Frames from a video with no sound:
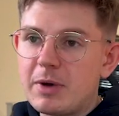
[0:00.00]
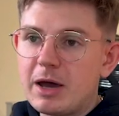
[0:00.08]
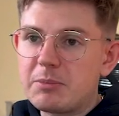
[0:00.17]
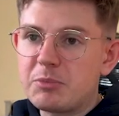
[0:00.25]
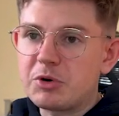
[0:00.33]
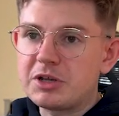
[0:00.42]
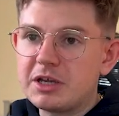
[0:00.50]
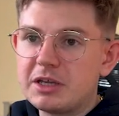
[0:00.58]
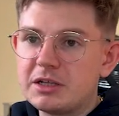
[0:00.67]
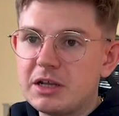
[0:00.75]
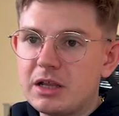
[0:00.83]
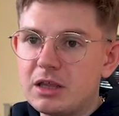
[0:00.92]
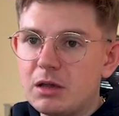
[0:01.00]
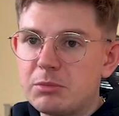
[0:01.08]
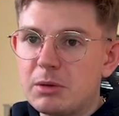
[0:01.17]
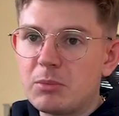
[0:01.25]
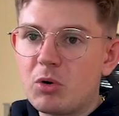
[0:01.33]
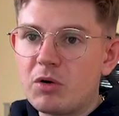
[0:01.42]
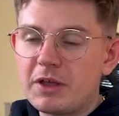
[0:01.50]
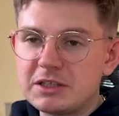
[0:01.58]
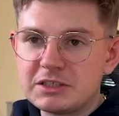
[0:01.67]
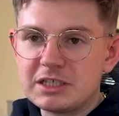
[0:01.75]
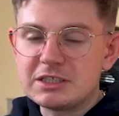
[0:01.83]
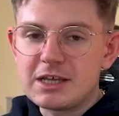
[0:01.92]
I might bring in a little bit more of
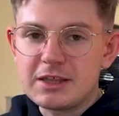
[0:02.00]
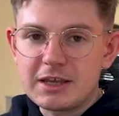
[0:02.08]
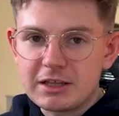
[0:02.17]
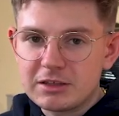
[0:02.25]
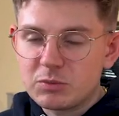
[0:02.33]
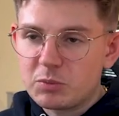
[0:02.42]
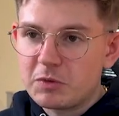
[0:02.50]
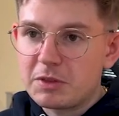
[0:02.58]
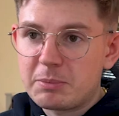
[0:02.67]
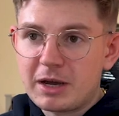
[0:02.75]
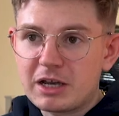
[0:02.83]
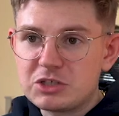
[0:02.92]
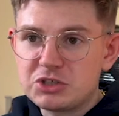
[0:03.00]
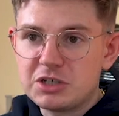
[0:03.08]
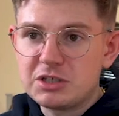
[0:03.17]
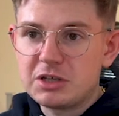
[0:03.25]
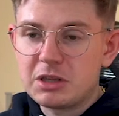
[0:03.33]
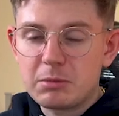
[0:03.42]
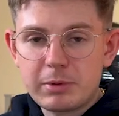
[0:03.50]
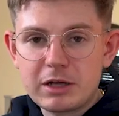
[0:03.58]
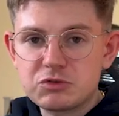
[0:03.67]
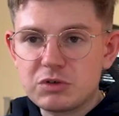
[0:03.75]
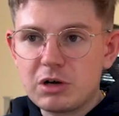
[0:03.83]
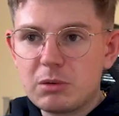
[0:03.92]
that detail in with the packaging and the
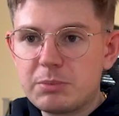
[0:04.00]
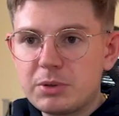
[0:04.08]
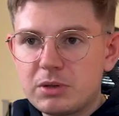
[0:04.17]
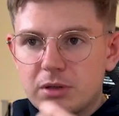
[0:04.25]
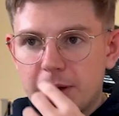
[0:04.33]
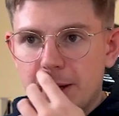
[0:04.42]
backdrop.